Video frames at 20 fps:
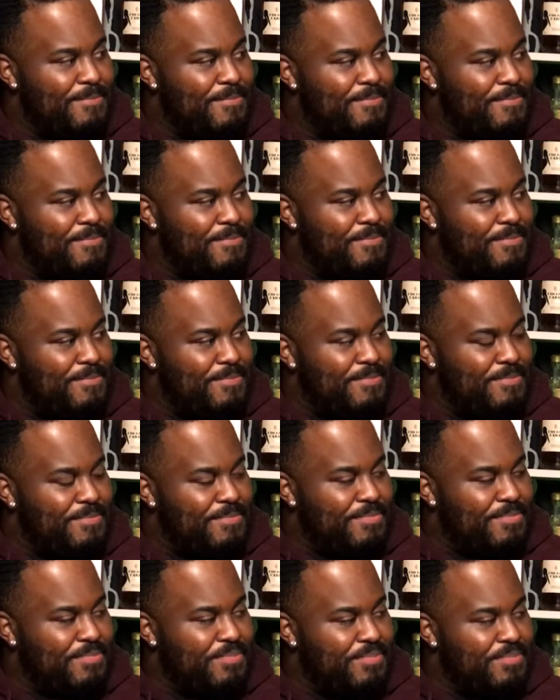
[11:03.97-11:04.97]

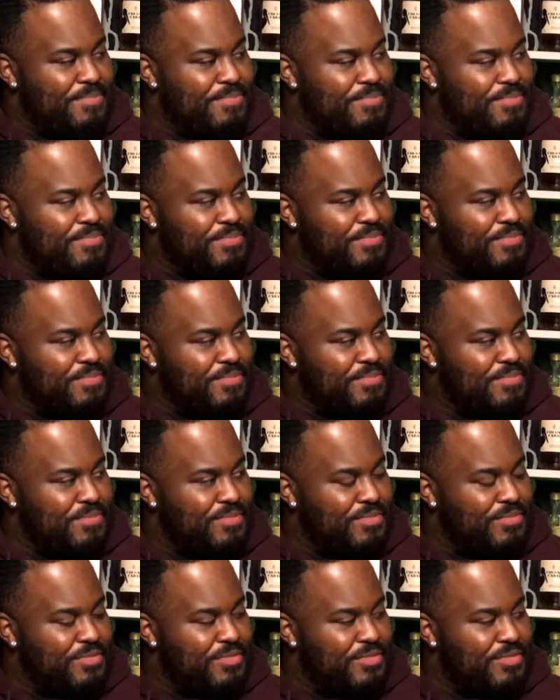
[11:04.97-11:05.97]

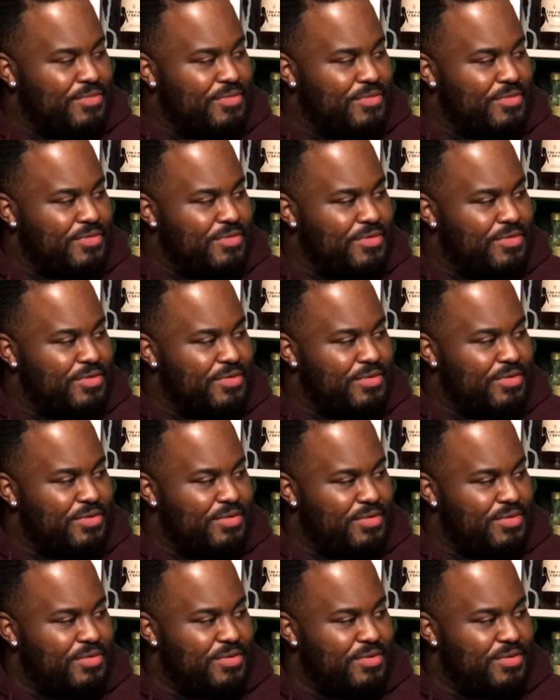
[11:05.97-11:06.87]
The person shown says nothing.